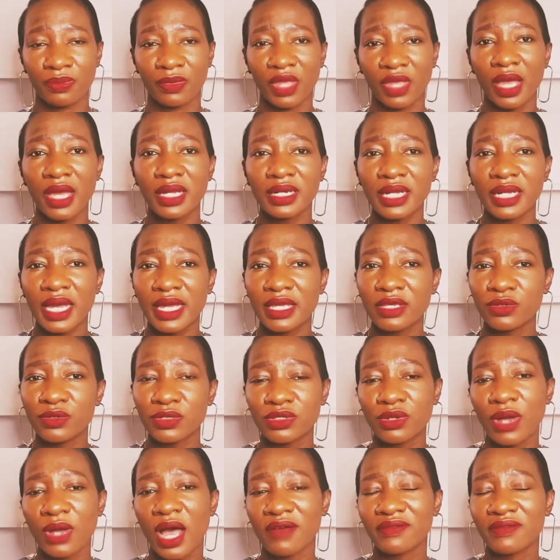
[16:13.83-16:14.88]
and I used to
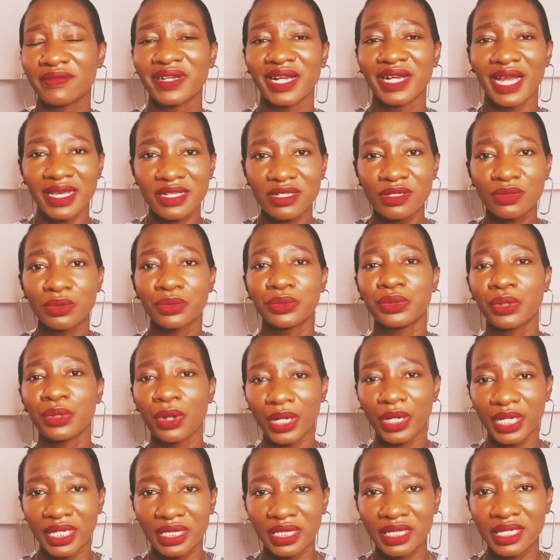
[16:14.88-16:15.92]
have clients who would
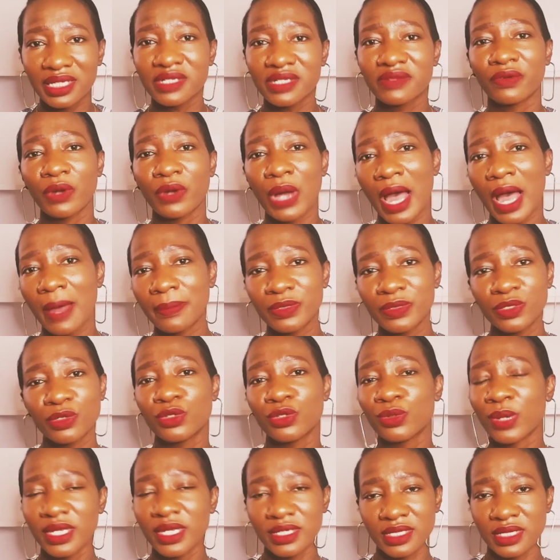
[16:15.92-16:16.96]
order things for up to
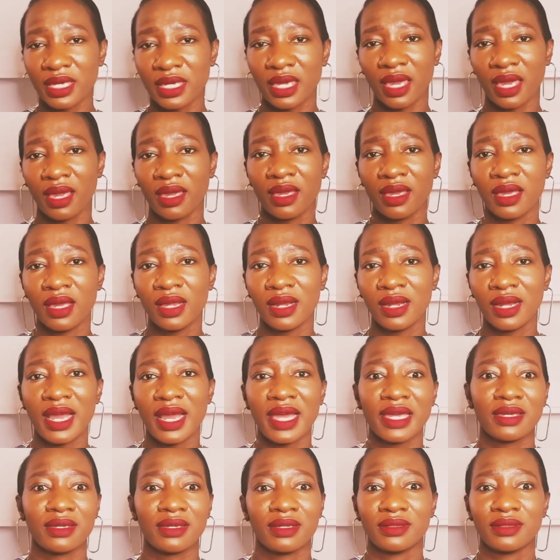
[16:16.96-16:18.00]
20k.
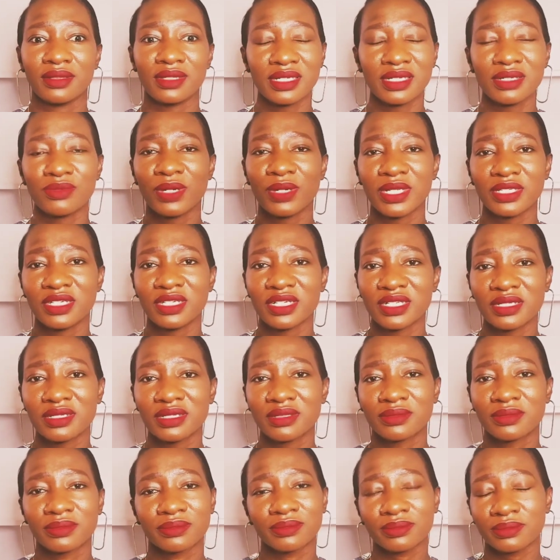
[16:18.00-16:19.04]
Like
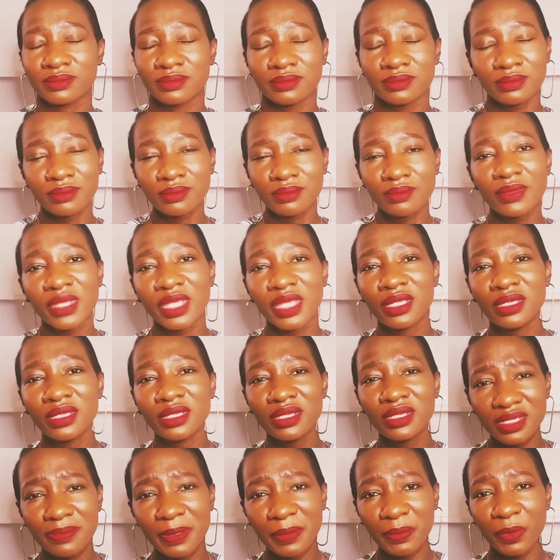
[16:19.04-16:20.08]

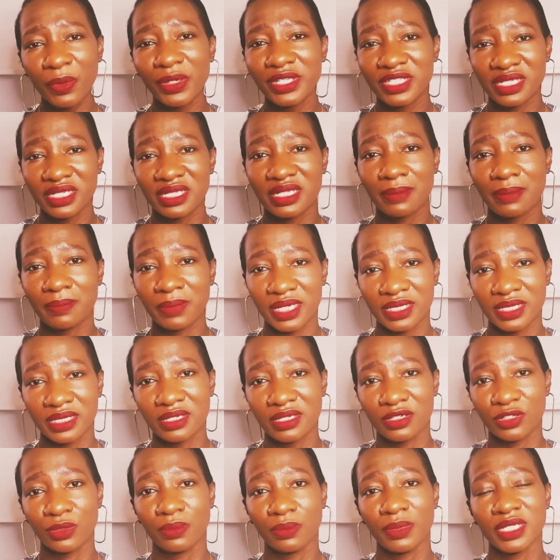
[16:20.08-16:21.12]
these people were just a blessing
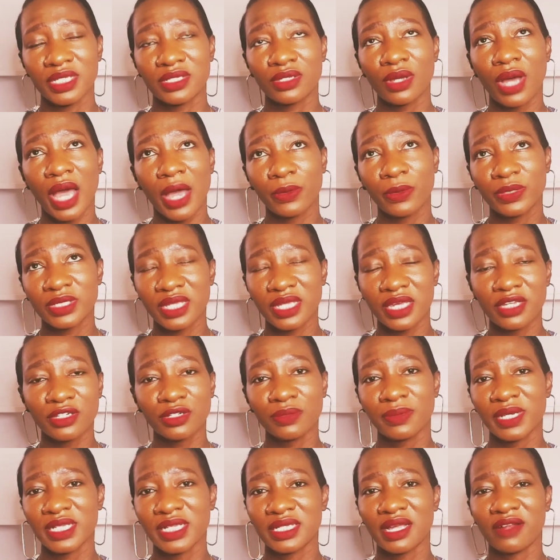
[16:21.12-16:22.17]
to me. So I would say to
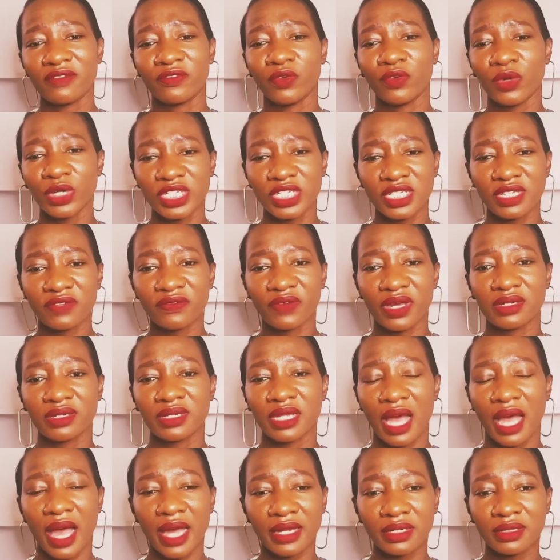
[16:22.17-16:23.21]
myself, what if I
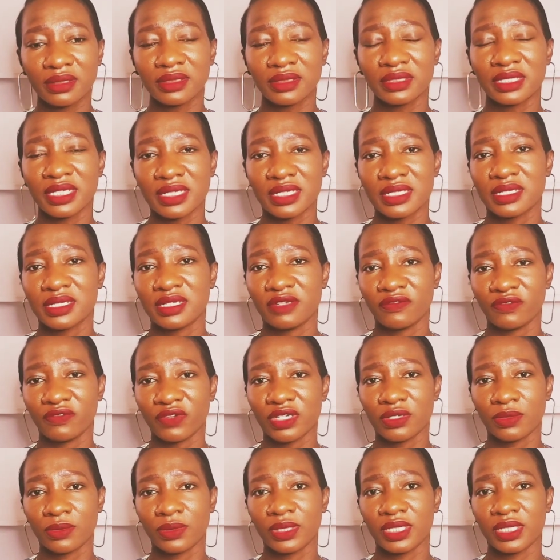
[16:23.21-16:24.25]
handle things
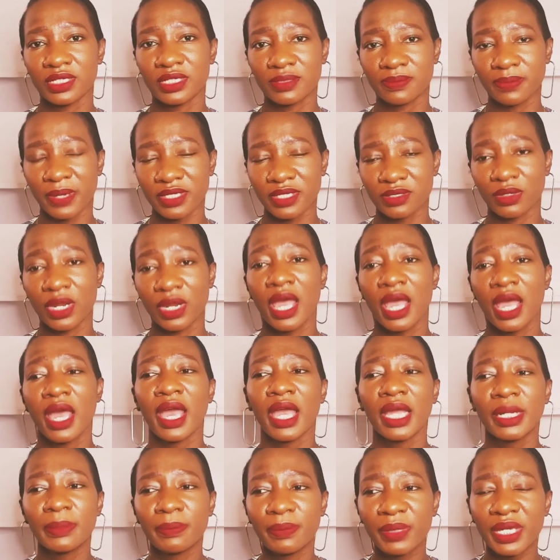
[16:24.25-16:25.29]
differently with this person,
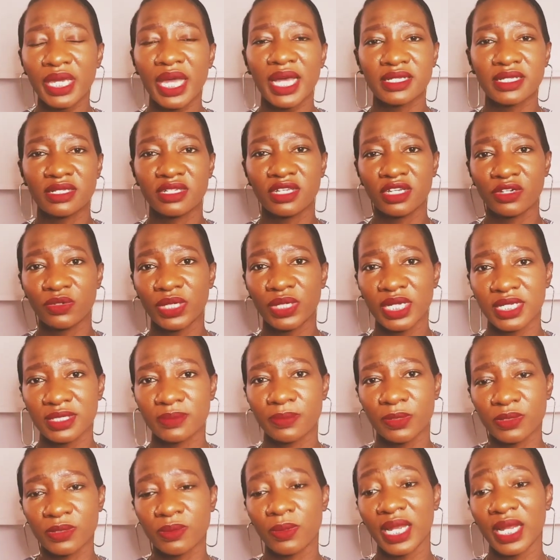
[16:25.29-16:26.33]
and be as genuine as
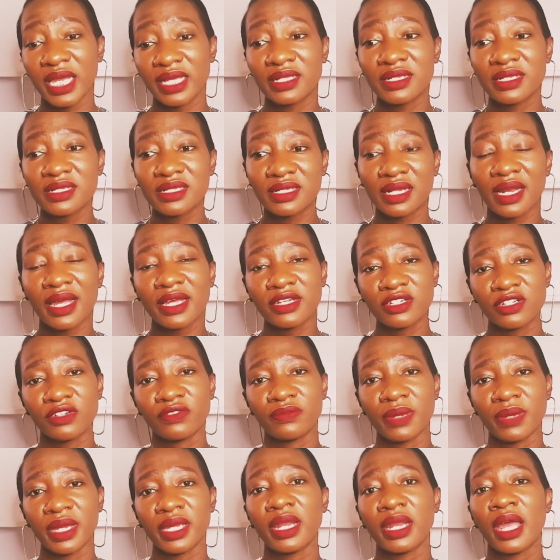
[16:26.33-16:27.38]
possible. Like this client of
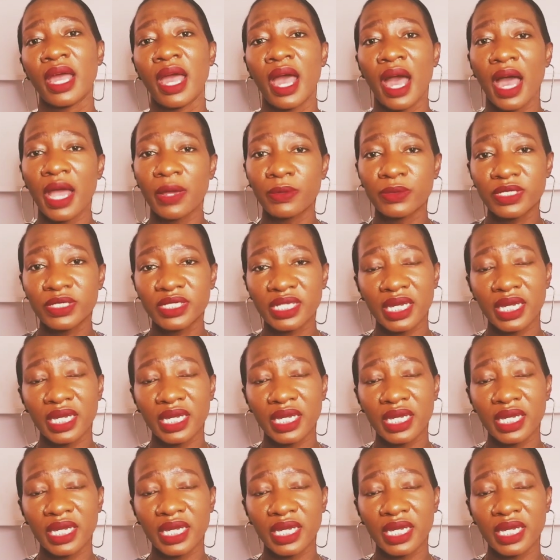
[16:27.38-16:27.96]
mine, I would